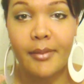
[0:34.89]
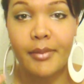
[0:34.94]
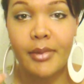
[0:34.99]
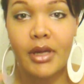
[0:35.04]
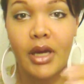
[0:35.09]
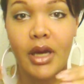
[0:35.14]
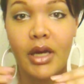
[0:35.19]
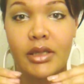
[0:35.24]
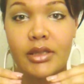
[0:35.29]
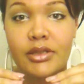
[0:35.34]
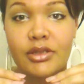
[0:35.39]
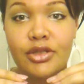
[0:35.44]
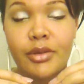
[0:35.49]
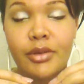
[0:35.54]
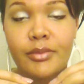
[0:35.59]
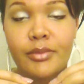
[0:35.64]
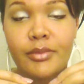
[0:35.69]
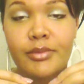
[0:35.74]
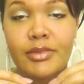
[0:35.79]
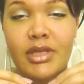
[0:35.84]
Because,
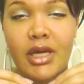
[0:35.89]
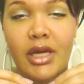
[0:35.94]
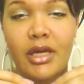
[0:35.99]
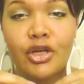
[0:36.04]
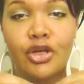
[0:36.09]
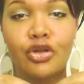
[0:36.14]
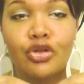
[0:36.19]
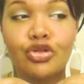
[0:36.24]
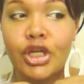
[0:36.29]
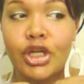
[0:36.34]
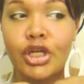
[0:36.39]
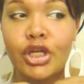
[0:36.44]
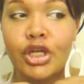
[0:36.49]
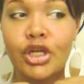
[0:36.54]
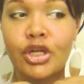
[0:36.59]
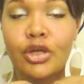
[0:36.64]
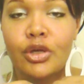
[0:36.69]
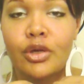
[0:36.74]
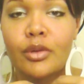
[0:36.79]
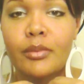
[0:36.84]
you know what I'm saying,
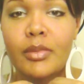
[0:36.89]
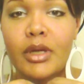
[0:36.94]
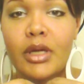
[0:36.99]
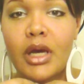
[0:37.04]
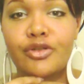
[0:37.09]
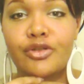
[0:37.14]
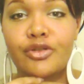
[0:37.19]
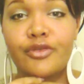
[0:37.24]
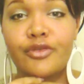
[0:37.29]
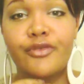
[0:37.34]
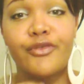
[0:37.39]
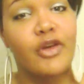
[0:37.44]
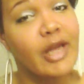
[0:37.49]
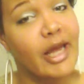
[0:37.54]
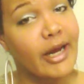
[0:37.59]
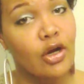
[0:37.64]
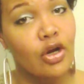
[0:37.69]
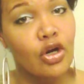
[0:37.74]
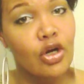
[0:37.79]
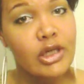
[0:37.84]
usually because you feel
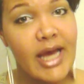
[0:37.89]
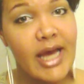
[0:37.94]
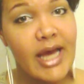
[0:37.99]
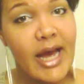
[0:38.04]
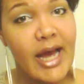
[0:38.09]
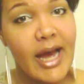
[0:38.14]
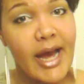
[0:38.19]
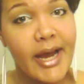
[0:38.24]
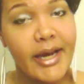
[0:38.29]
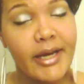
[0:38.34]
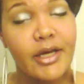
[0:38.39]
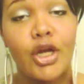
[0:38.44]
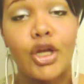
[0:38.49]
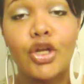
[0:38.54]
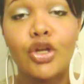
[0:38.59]
like a girl inside,